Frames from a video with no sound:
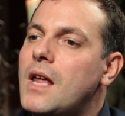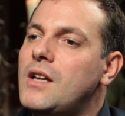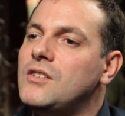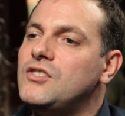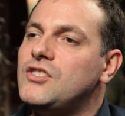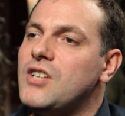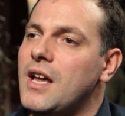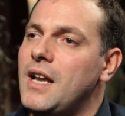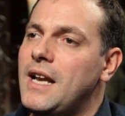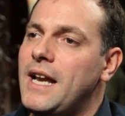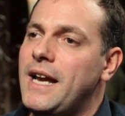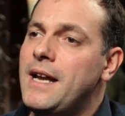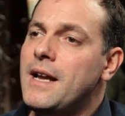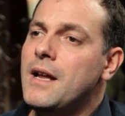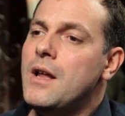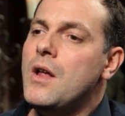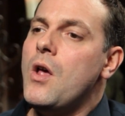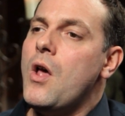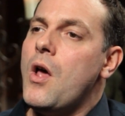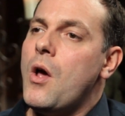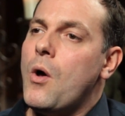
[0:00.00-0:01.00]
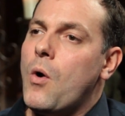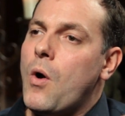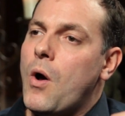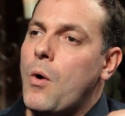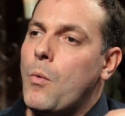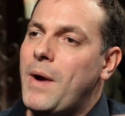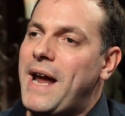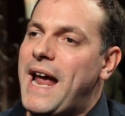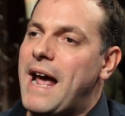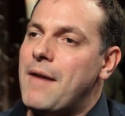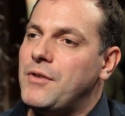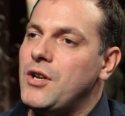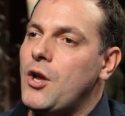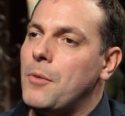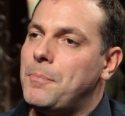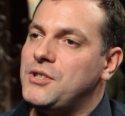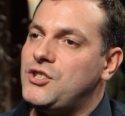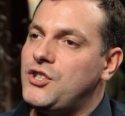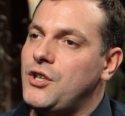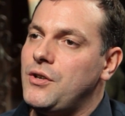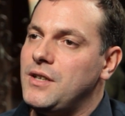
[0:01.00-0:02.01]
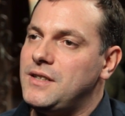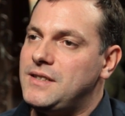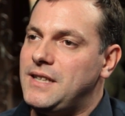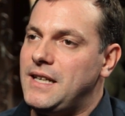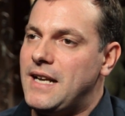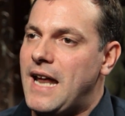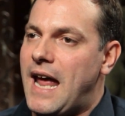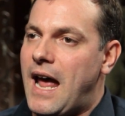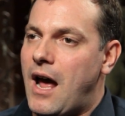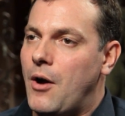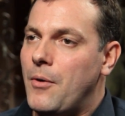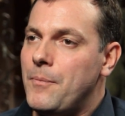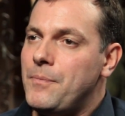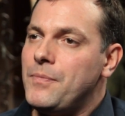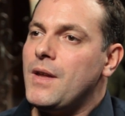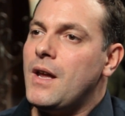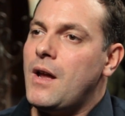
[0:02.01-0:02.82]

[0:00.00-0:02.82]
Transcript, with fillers: certainly we have an opportunity now